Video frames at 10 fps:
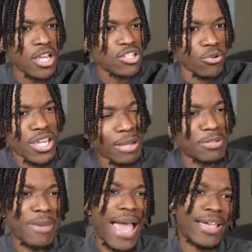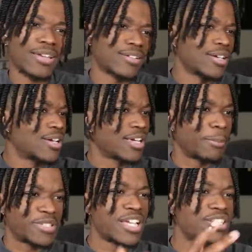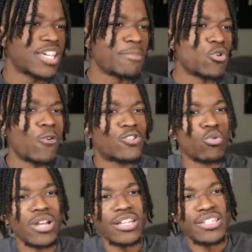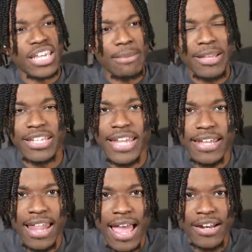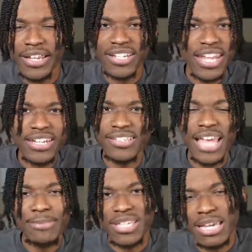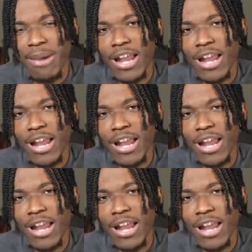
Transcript: So he comes back, could potentially get moved to another team at the deadline, a contending type team.